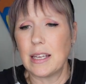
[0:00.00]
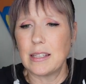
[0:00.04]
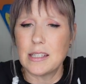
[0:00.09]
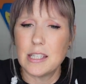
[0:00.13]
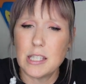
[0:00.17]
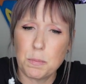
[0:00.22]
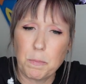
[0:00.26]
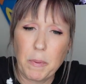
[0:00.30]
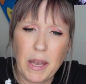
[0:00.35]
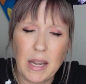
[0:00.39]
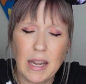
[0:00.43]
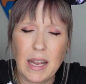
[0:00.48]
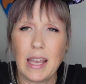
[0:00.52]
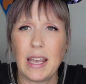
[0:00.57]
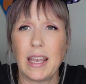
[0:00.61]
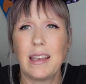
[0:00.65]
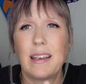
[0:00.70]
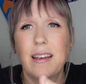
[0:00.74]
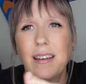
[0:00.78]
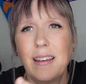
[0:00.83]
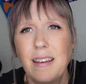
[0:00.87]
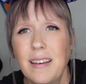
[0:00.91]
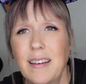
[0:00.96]
and
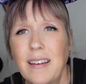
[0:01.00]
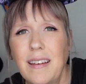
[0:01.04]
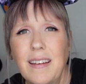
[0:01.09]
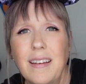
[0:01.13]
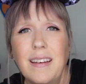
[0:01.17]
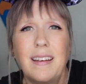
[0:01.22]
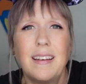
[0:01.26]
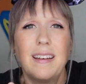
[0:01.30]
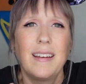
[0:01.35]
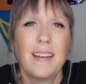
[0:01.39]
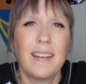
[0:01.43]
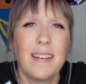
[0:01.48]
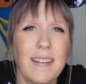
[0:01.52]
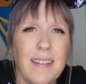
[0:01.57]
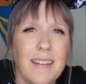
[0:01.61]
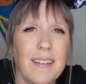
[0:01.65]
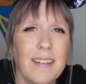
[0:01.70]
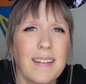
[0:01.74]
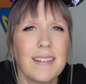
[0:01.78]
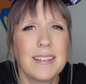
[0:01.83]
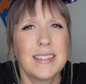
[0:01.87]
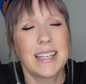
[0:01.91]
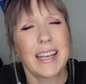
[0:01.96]
spinning
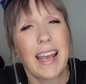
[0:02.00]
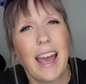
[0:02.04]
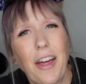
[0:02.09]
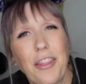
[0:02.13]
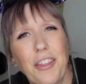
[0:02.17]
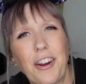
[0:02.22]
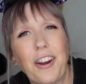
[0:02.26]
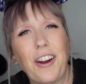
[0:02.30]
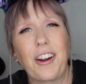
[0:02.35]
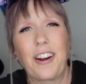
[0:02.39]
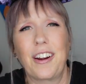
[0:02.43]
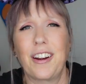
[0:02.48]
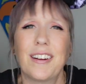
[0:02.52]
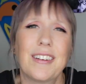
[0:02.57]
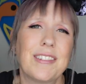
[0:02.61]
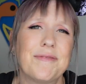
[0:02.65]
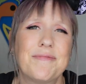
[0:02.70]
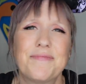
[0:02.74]
together.